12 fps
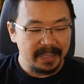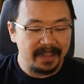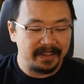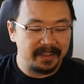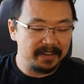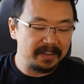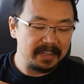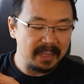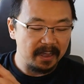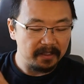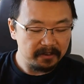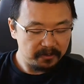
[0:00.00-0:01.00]
And then
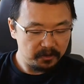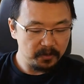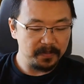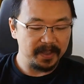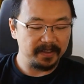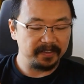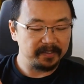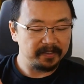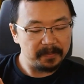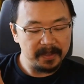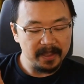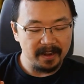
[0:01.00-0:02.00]
the other 2
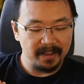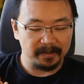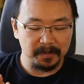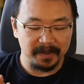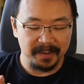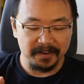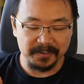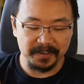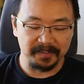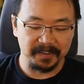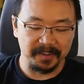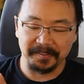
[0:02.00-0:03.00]
bits beyond
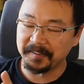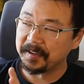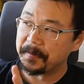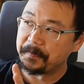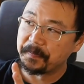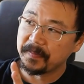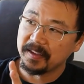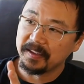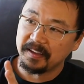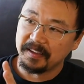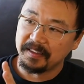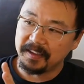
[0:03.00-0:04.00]
expectations is
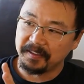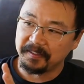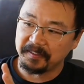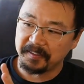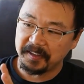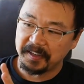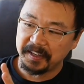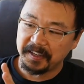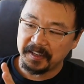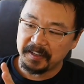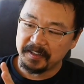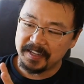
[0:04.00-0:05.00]
this
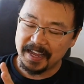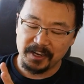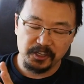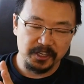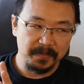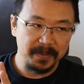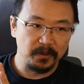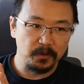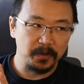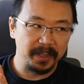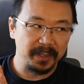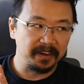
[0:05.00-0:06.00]
tension
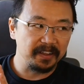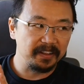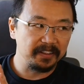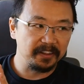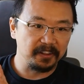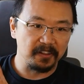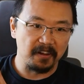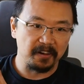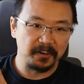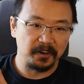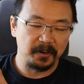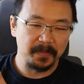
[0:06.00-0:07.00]
between the
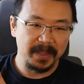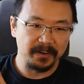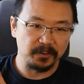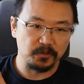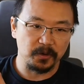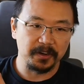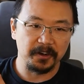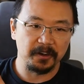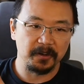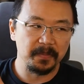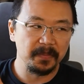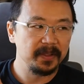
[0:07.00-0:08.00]
long-term and the
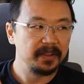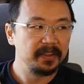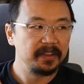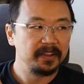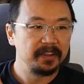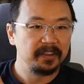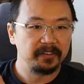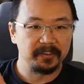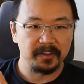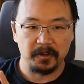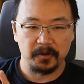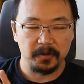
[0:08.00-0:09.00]
short-term.
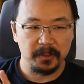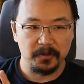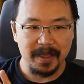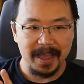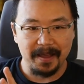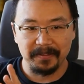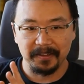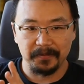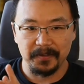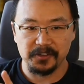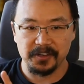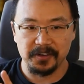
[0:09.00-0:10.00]
So you have this
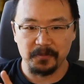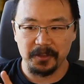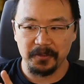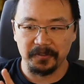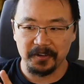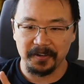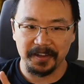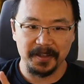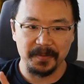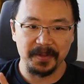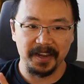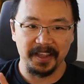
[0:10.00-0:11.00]
vision when you start a
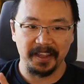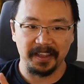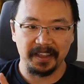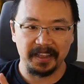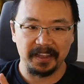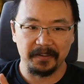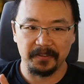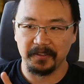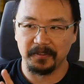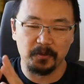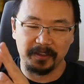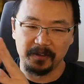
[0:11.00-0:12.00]
company of
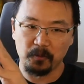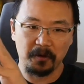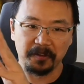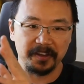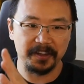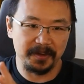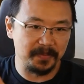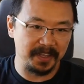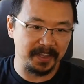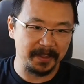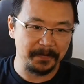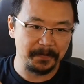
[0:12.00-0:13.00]
this, what the world could
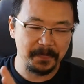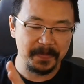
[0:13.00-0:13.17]
be.